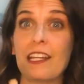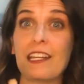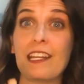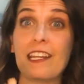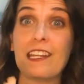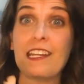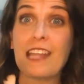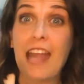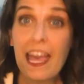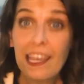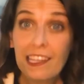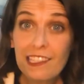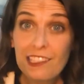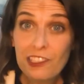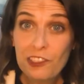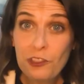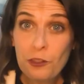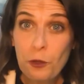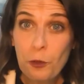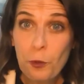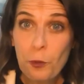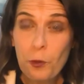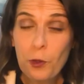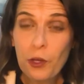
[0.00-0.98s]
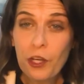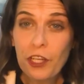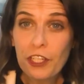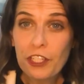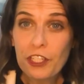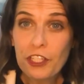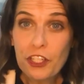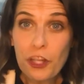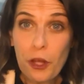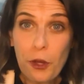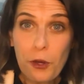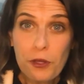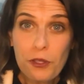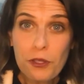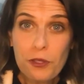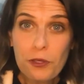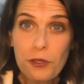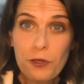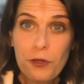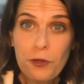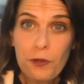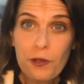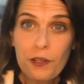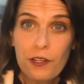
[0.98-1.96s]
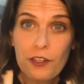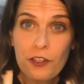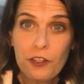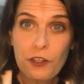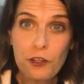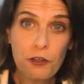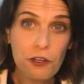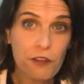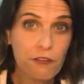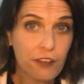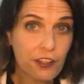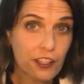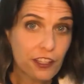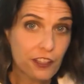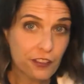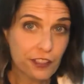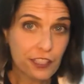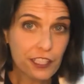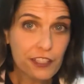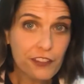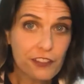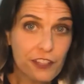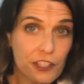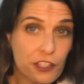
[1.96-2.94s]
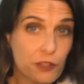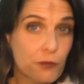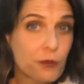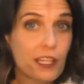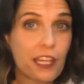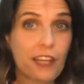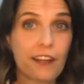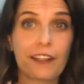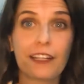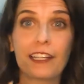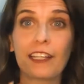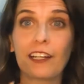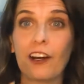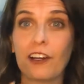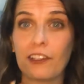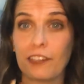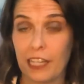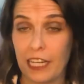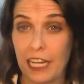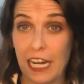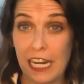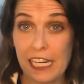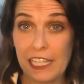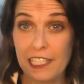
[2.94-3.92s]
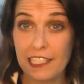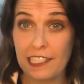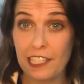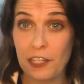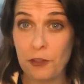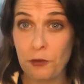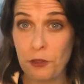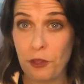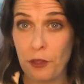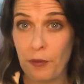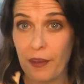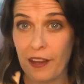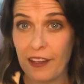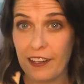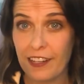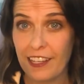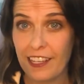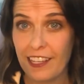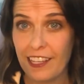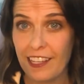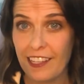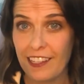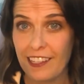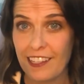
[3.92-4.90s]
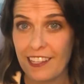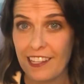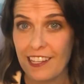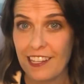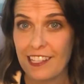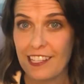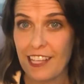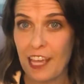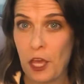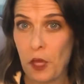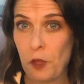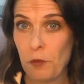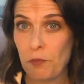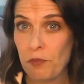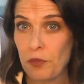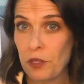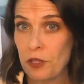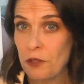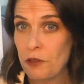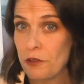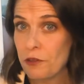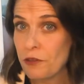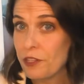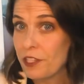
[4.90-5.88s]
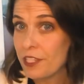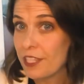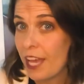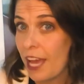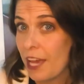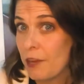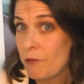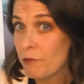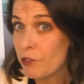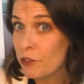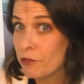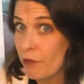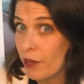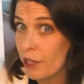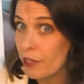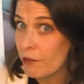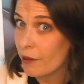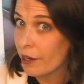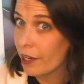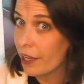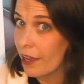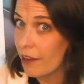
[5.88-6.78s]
Next, we're going to show you 2 different curing units that we carry at Anextent North America to help you decide which way you want